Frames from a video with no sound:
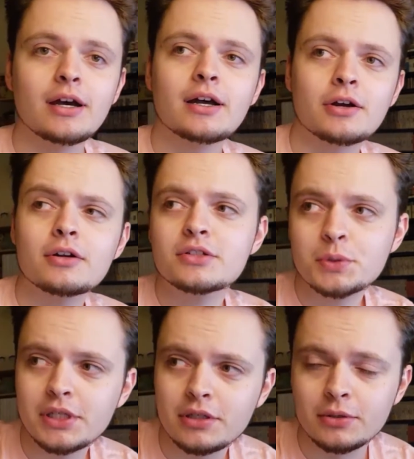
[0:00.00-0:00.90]
I got a
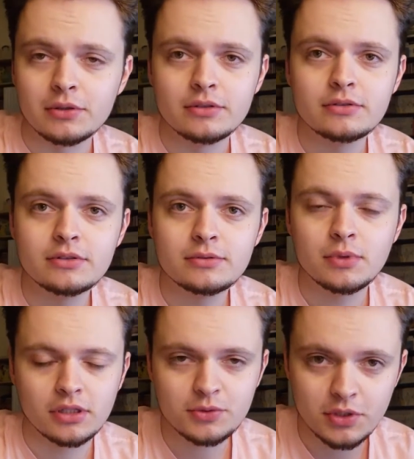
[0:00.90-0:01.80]
Suicune.
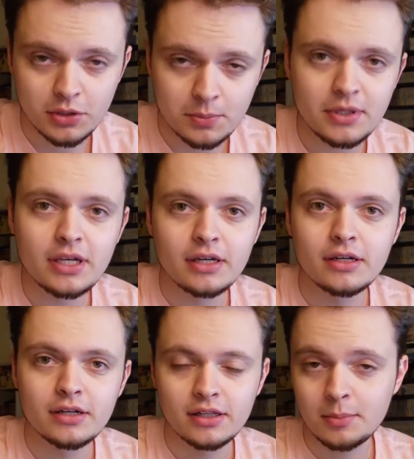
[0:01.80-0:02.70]
Well, a Suicune appeared
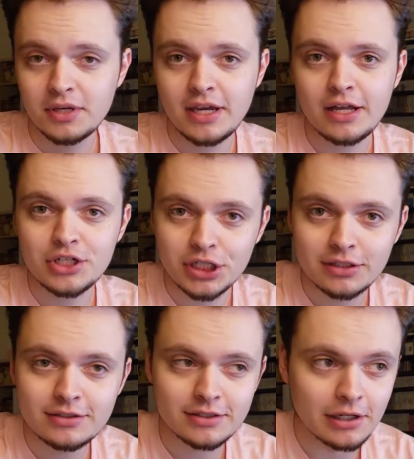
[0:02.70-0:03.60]
and it let me catch
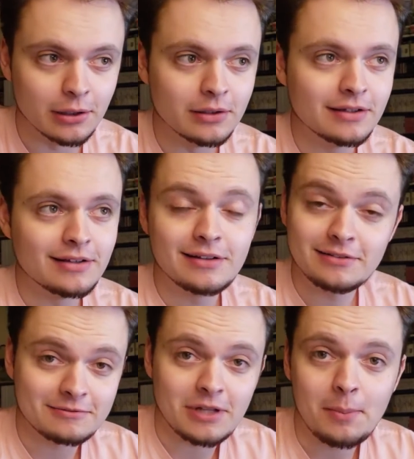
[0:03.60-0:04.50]
it, so
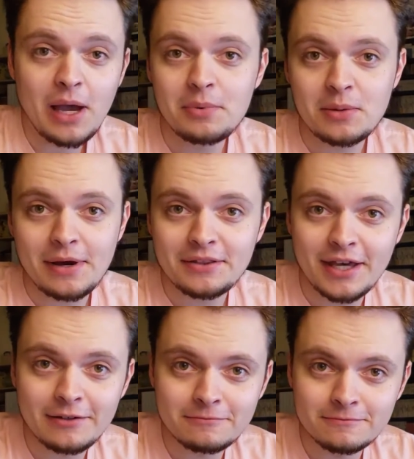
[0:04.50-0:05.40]
I'm happy about
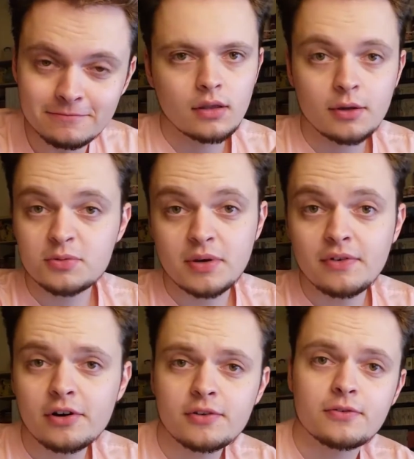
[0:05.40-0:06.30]
that. That was my
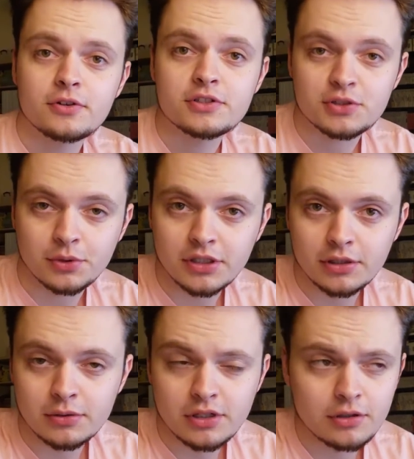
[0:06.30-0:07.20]
very first
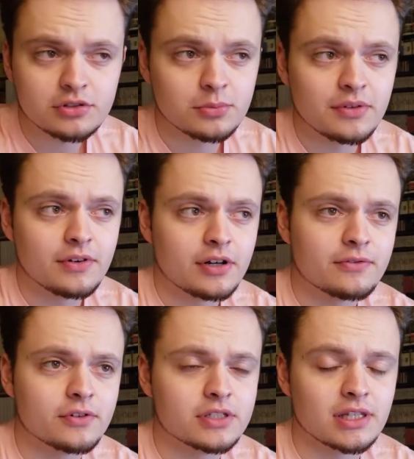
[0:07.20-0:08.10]
Suicune and also my very
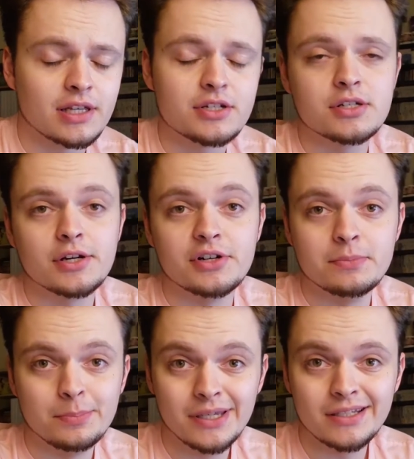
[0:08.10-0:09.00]
first legendary
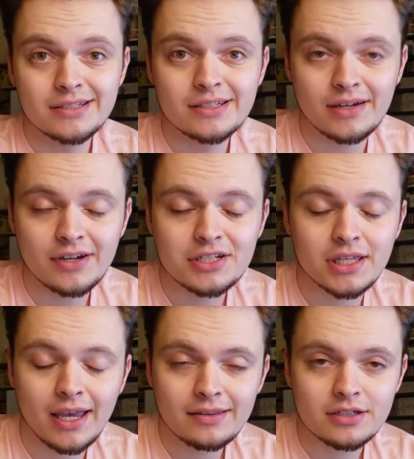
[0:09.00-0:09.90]
beast. I've actually
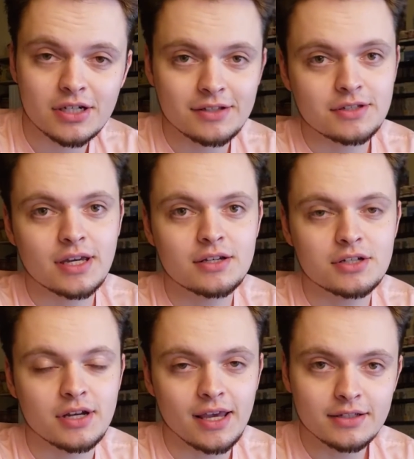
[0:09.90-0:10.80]
had the chance to catch
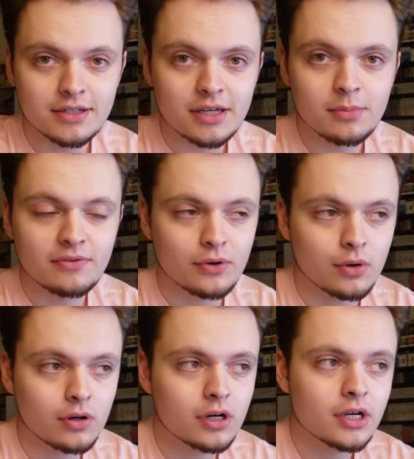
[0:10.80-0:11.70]
an Entei
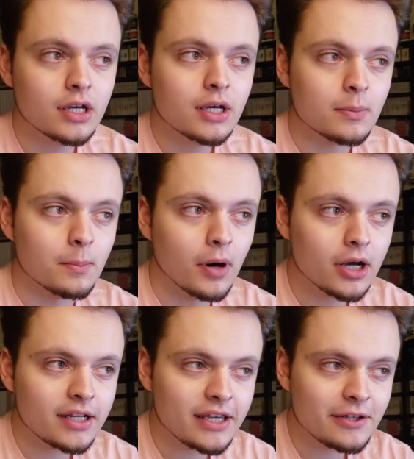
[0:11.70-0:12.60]
before,
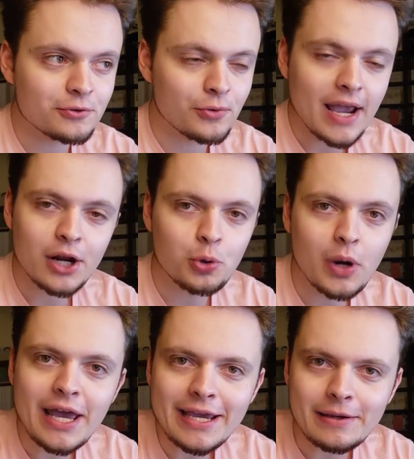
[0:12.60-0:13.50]
but it ran
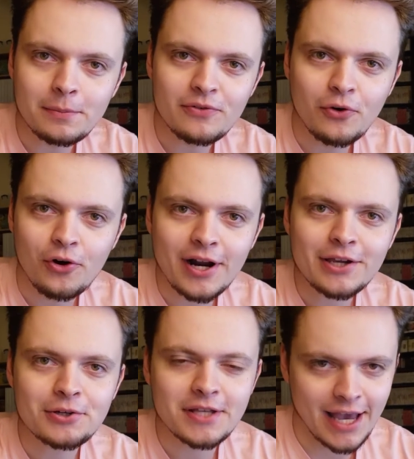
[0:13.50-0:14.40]
away before I
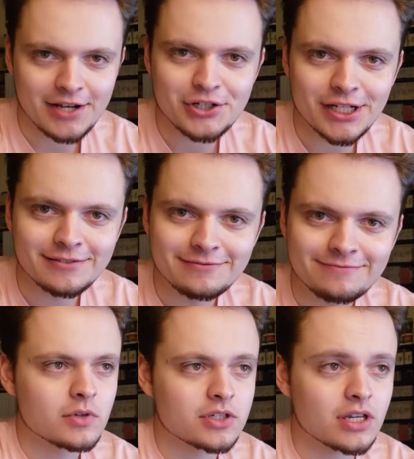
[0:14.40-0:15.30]
could catch it.
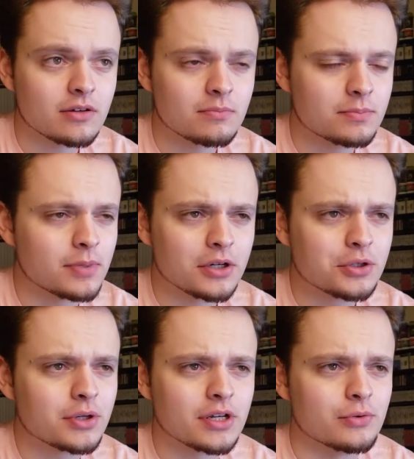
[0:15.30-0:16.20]
Because I
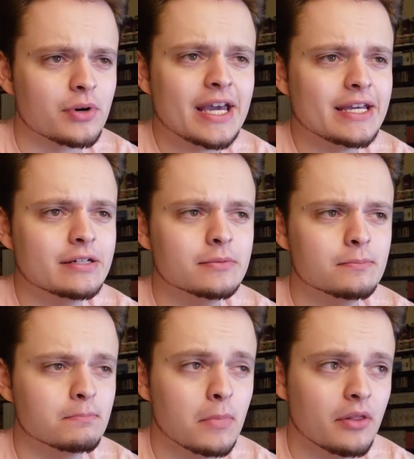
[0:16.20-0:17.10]
partook in a raid
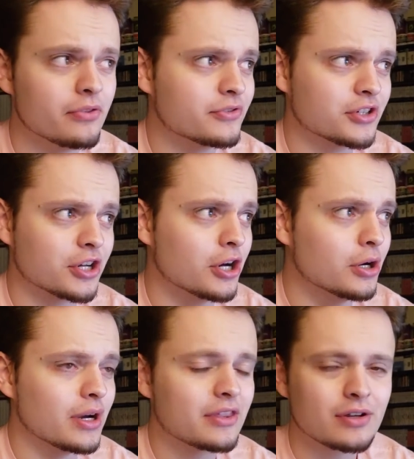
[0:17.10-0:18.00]
months
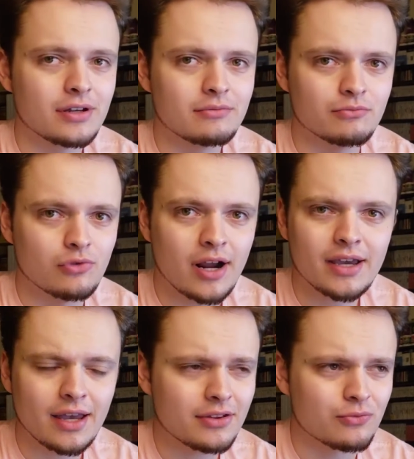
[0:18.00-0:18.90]
ago. I think
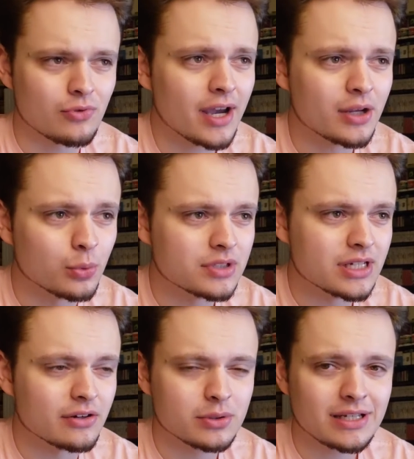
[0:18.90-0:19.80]
Ryan was
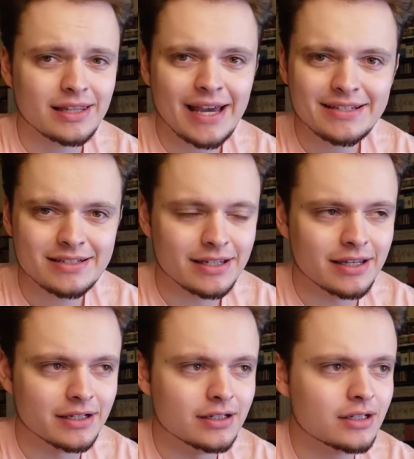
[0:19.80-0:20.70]
here, it was like last
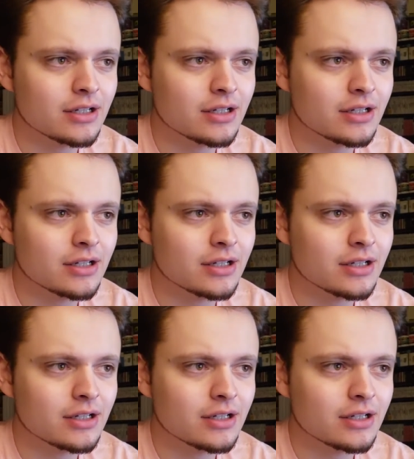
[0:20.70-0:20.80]
year.